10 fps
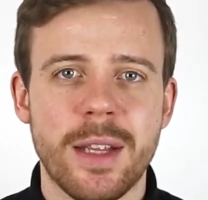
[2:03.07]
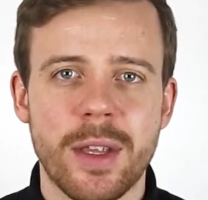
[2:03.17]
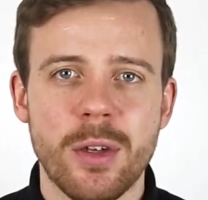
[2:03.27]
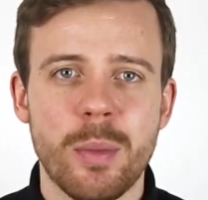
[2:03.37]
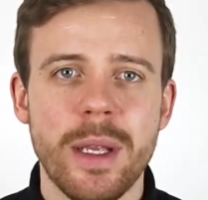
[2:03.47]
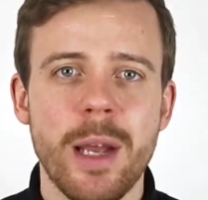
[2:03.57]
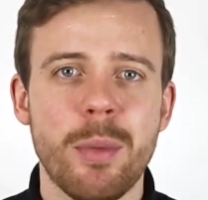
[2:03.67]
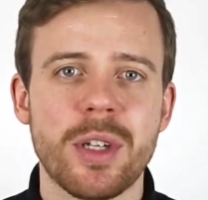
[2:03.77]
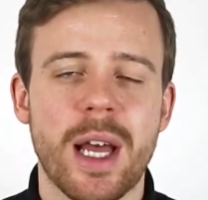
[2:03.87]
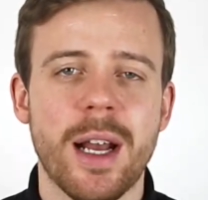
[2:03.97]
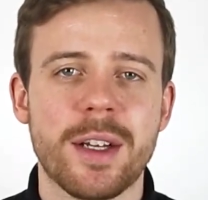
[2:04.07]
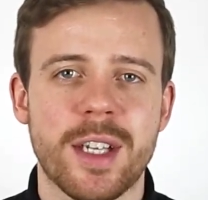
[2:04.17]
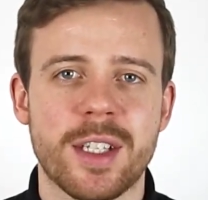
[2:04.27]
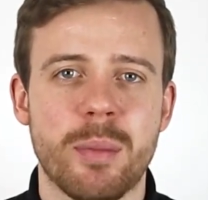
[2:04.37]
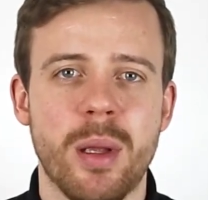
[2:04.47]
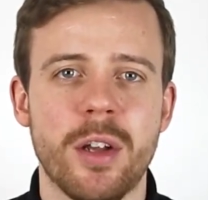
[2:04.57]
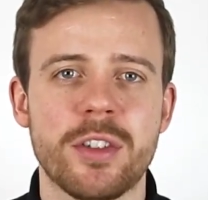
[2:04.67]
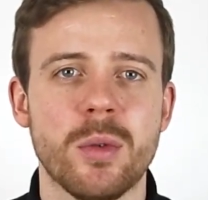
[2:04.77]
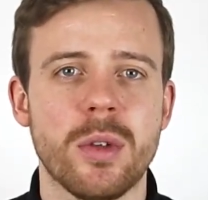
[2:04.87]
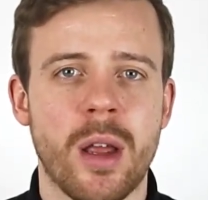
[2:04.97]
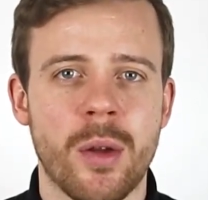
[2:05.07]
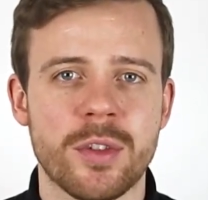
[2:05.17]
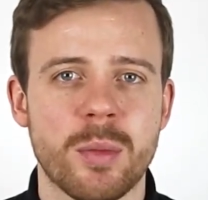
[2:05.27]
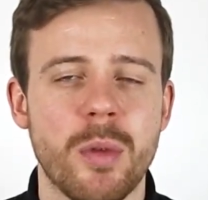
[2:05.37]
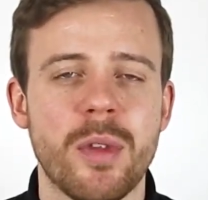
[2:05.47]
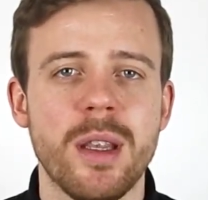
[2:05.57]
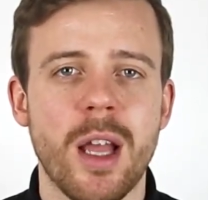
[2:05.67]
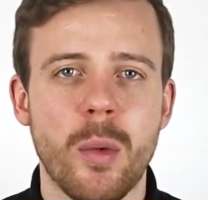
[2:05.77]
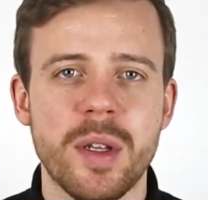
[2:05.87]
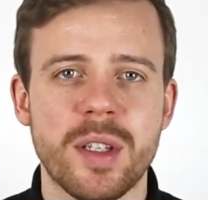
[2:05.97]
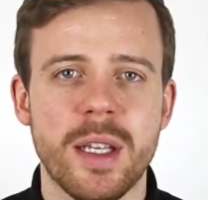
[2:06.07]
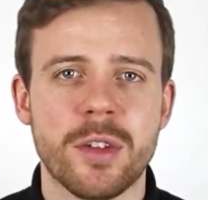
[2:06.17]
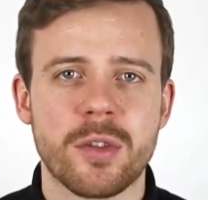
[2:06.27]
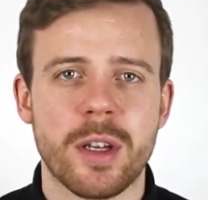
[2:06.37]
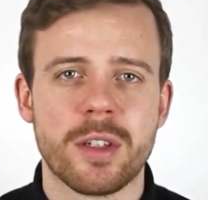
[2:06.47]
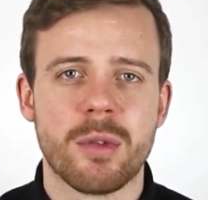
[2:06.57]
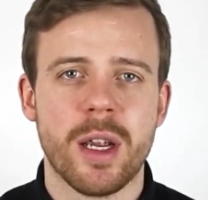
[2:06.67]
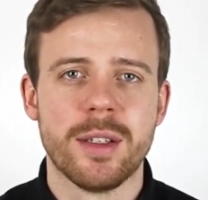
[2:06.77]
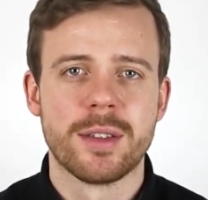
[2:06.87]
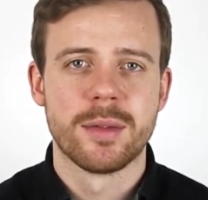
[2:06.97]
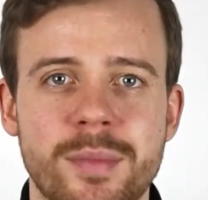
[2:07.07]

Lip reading: that you'll be able to access personal loans with the lowest interest rates.